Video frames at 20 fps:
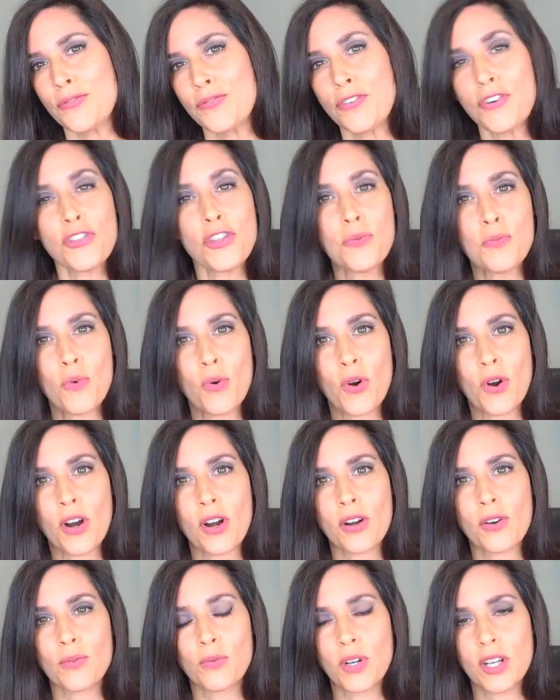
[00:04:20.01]

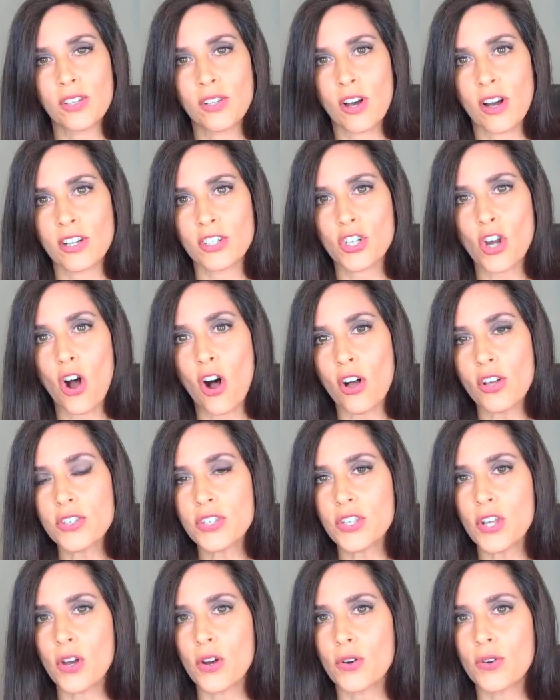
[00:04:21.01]
Furthermore, Relaunch
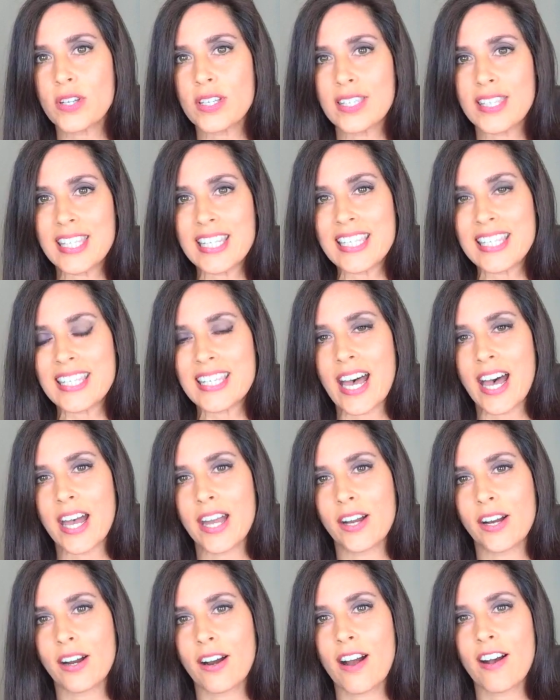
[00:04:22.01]
also is the
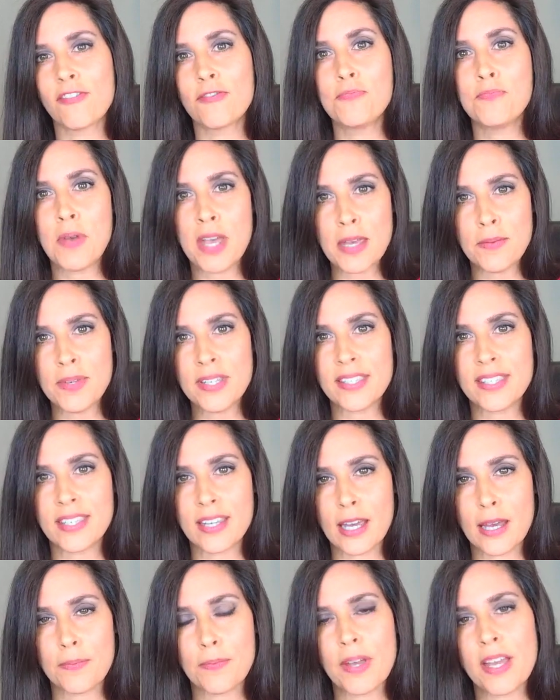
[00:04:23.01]
sire of Baby
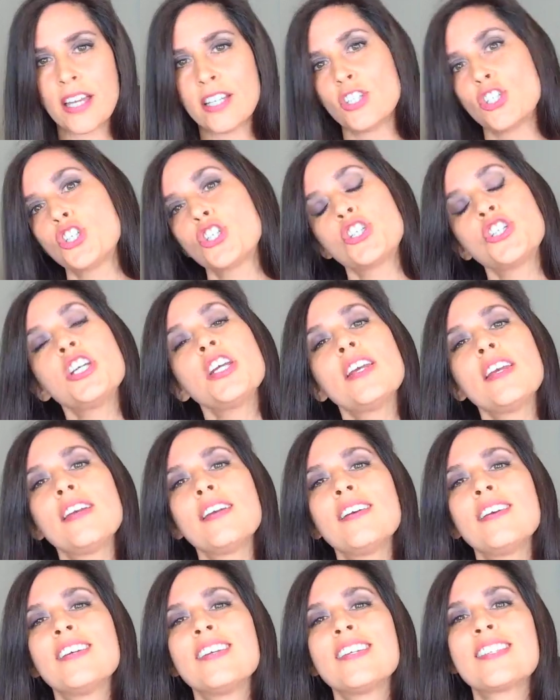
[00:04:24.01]
Zip, and
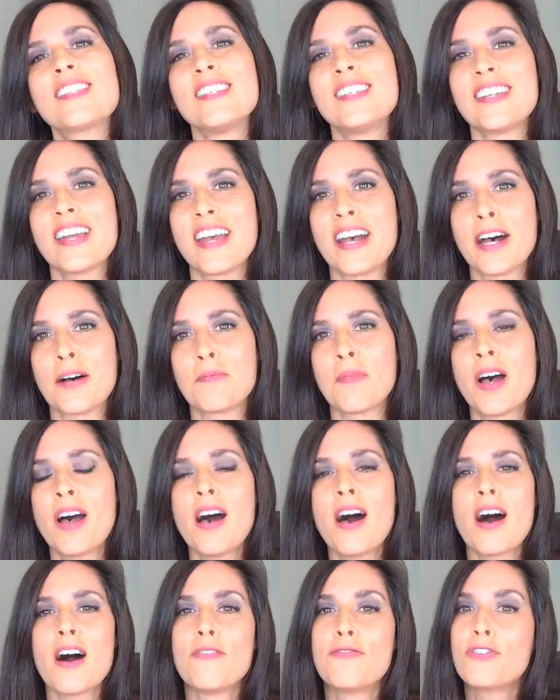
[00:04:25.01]
she is the dam
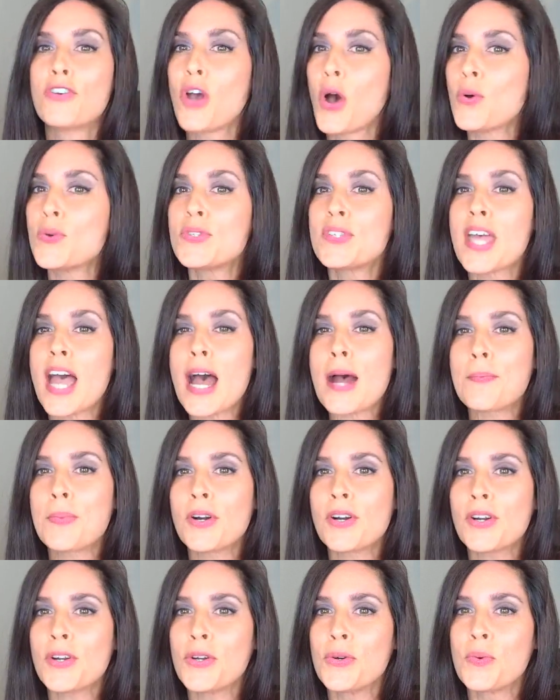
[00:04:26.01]
of Ghost
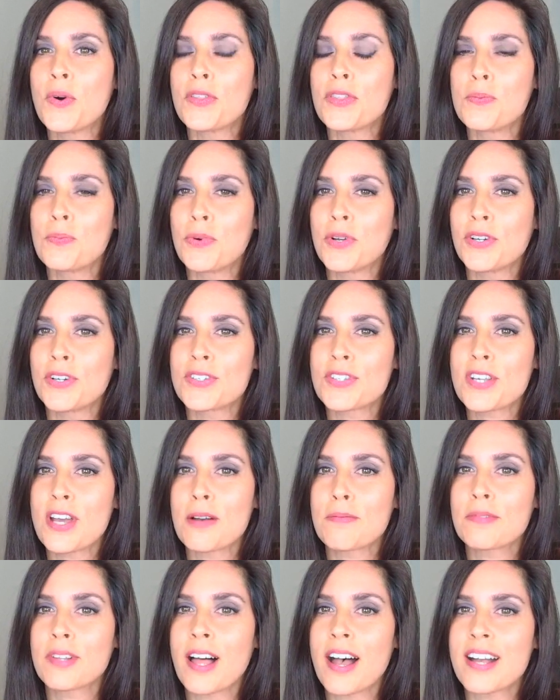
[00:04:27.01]
Zapper, who won the Breeders'
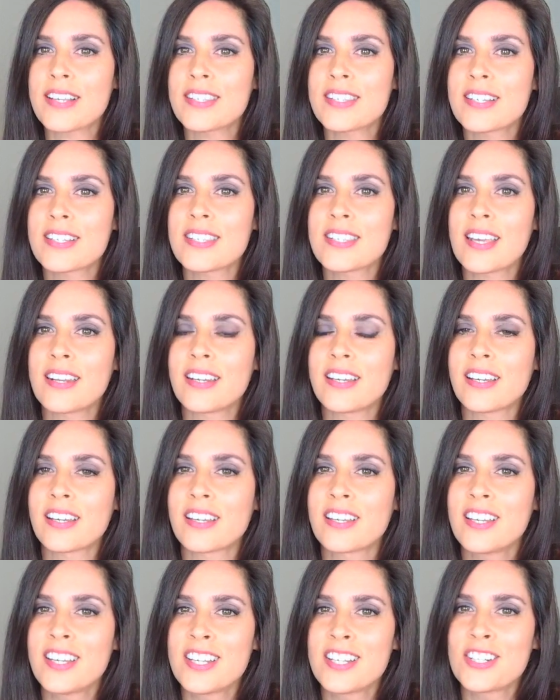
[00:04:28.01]
Cup Classic, setting
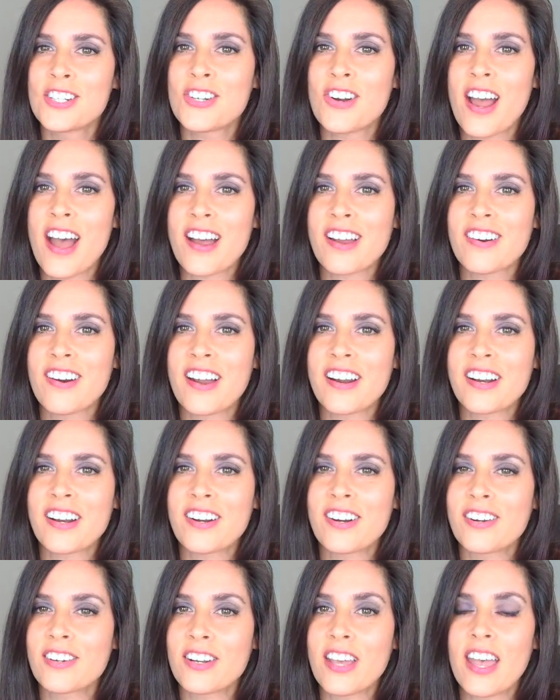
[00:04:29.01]
a track
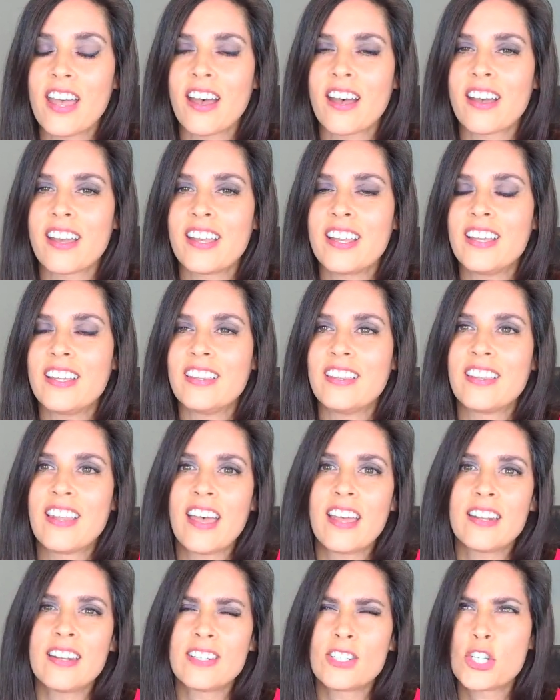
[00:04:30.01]
record in
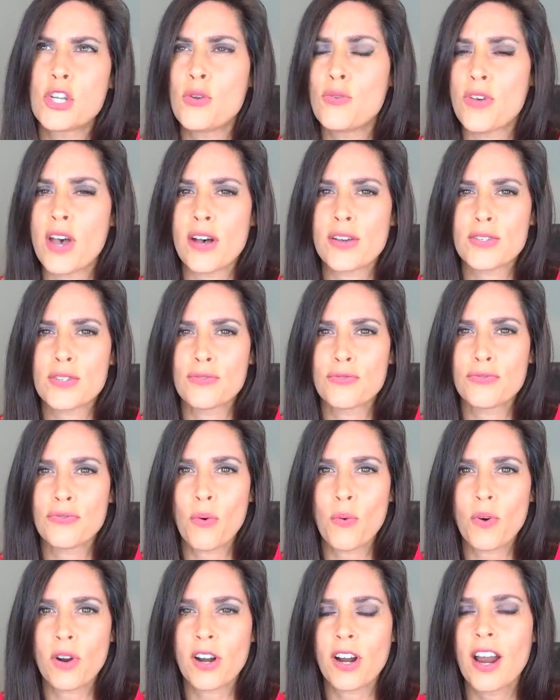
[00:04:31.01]

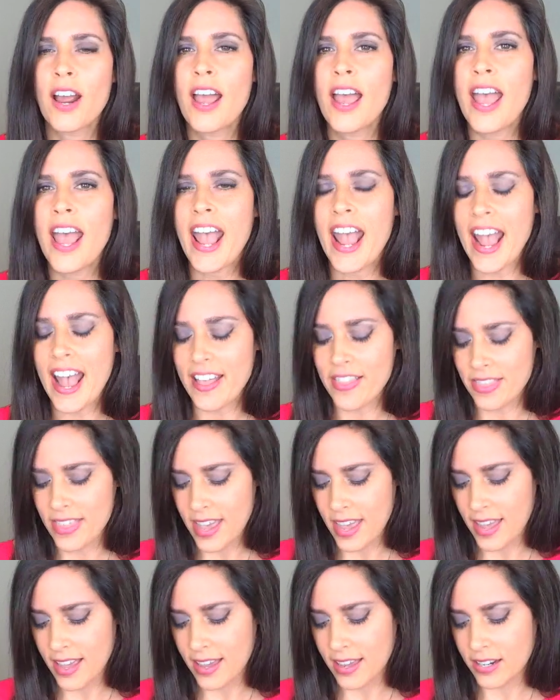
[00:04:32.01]
2004. And
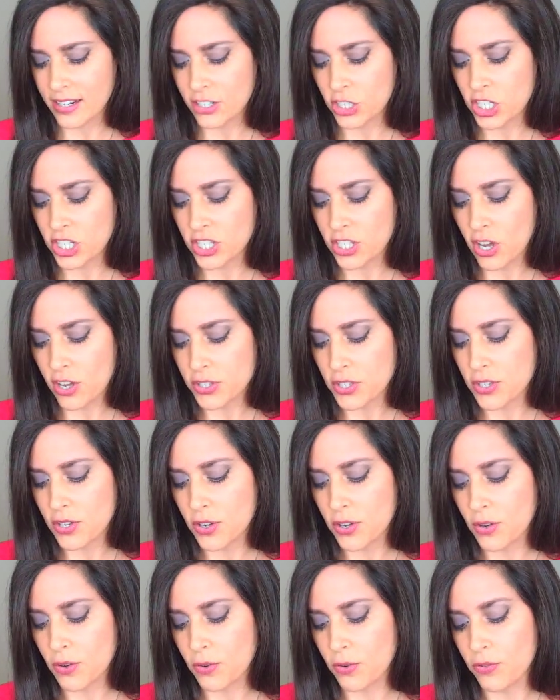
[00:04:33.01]
then she's
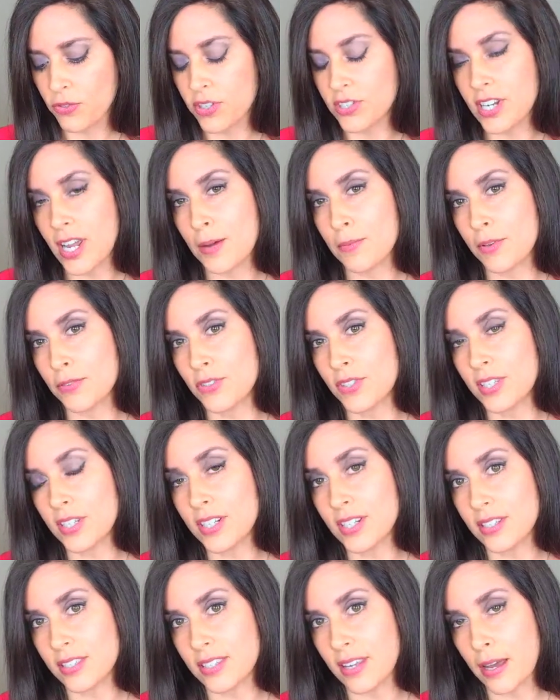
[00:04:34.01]
also the dam of
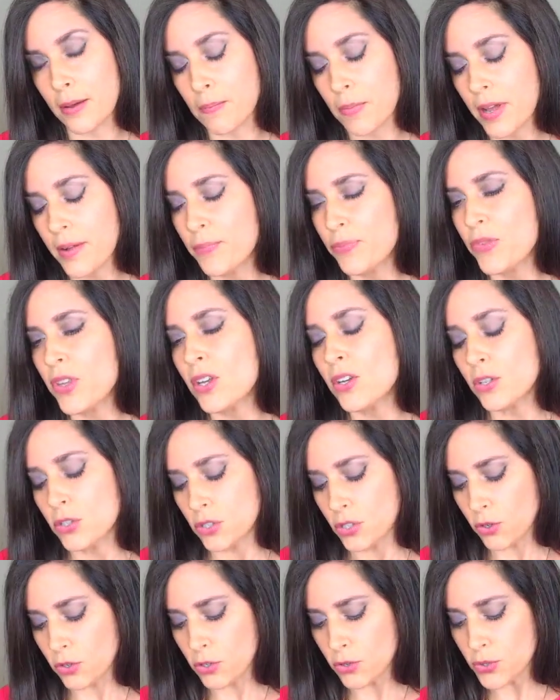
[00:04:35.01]
City Zip.
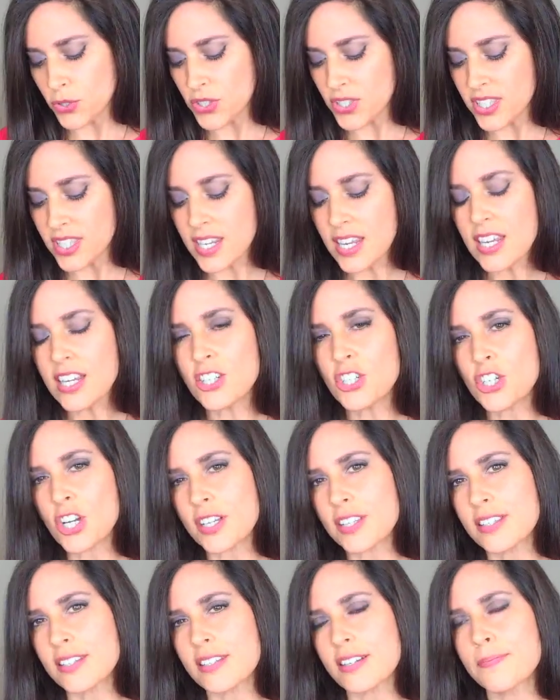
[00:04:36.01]
So you see
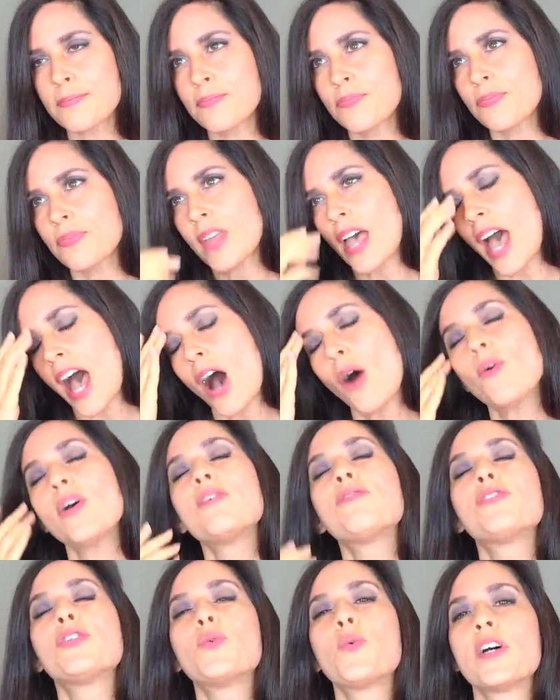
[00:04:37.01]
just how
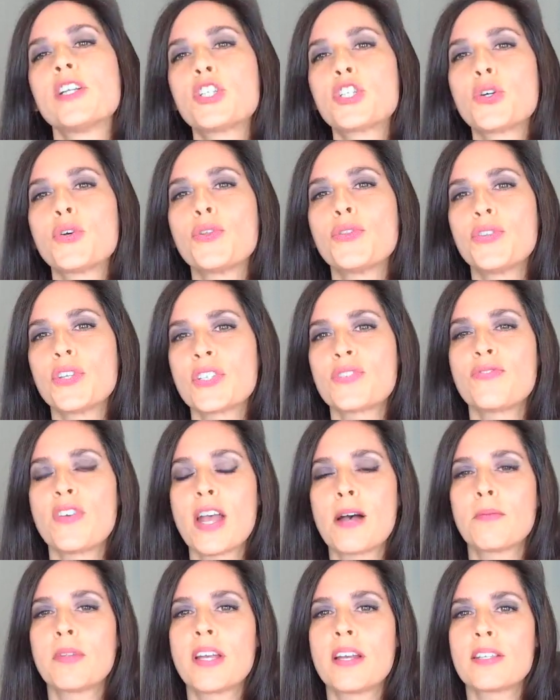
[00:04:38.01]
influential this
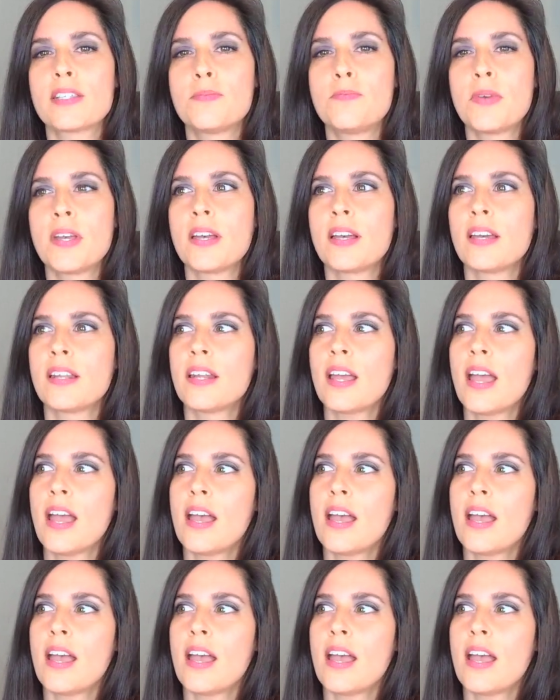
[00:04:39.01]
family has been.